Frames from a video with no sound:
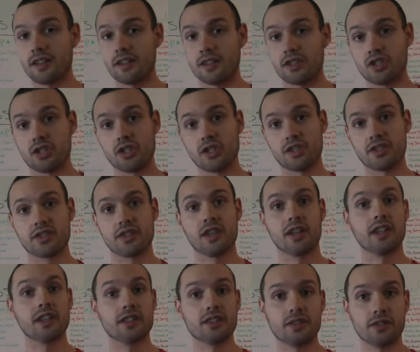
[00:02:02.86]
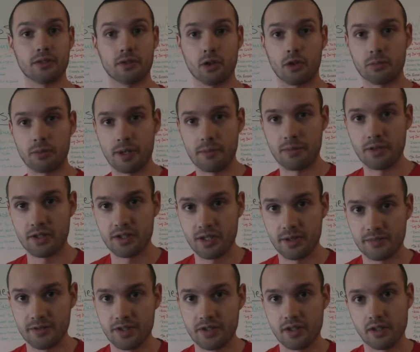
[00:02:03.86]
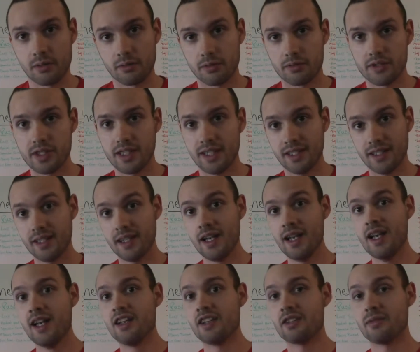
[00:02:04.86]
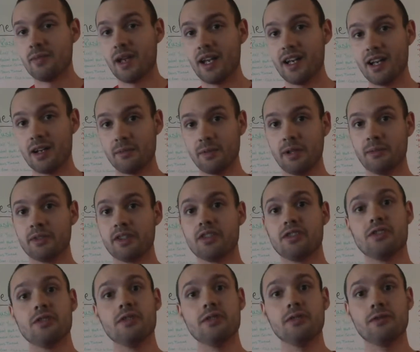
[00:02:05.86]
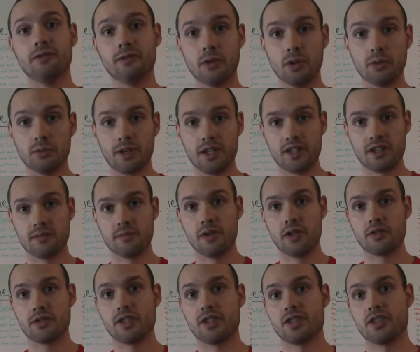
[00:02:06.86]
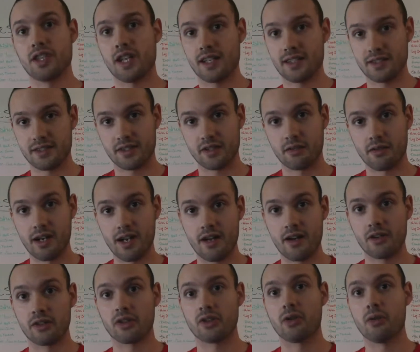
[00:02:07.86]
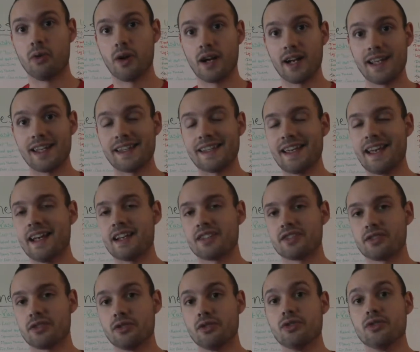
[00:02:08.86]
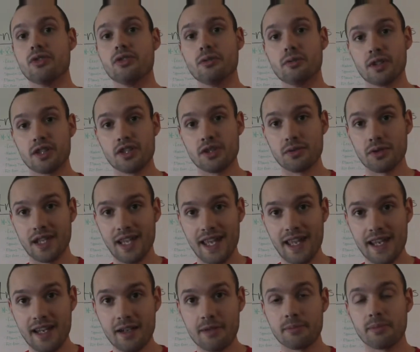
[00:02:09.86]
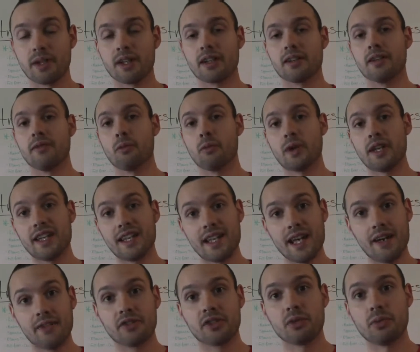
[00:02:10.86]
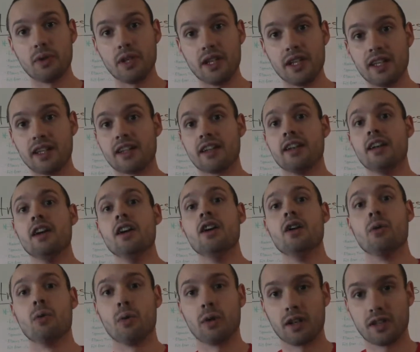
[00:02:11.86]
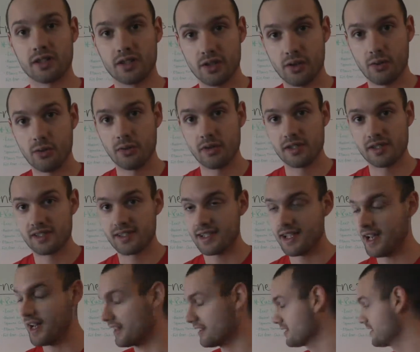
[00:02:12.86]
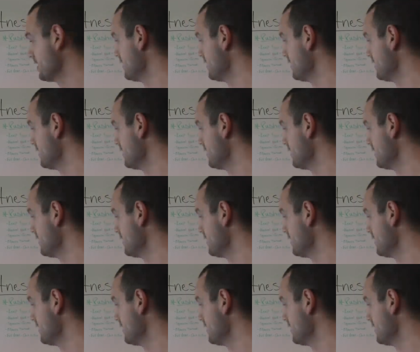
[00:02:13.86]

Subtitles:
and just starting to incorporate push-ups into your routine, you may not be able to do full range of motion chest to ground quite yet. So you do what you can, but week after week, work towards that.